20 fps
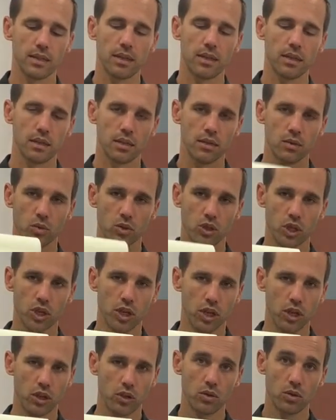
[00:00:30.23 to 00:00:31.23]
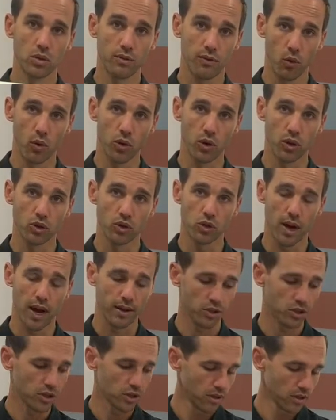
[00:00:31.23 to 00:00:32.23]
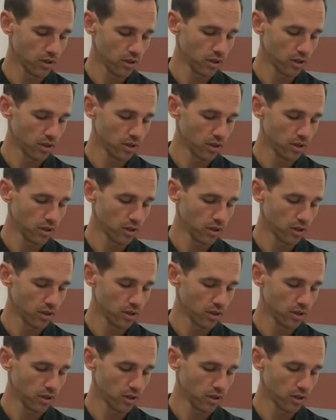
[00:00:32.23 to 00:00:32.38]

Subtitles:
This is what you're going to use for your traction.